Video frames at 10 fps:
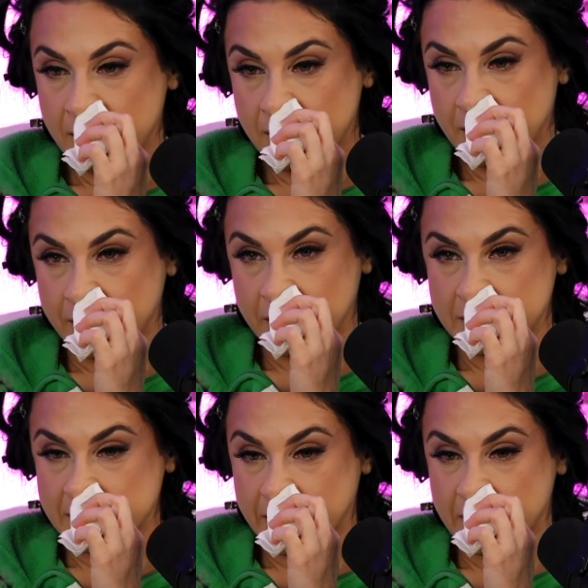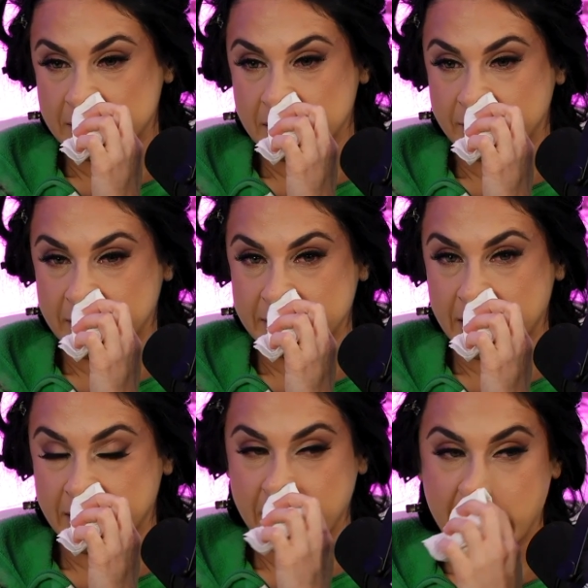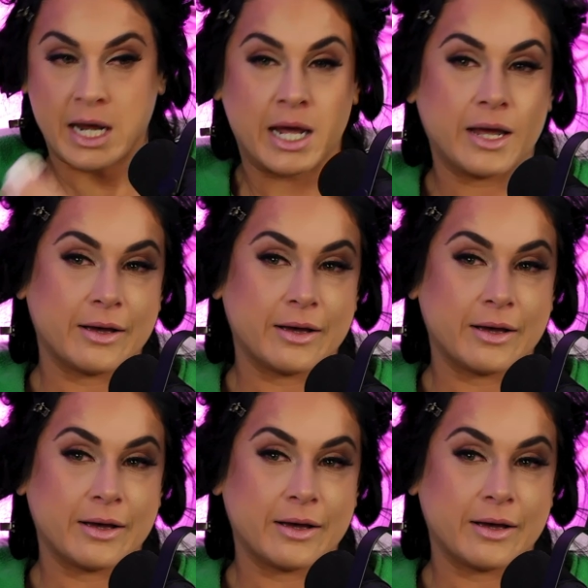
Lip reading: At least I got something done today.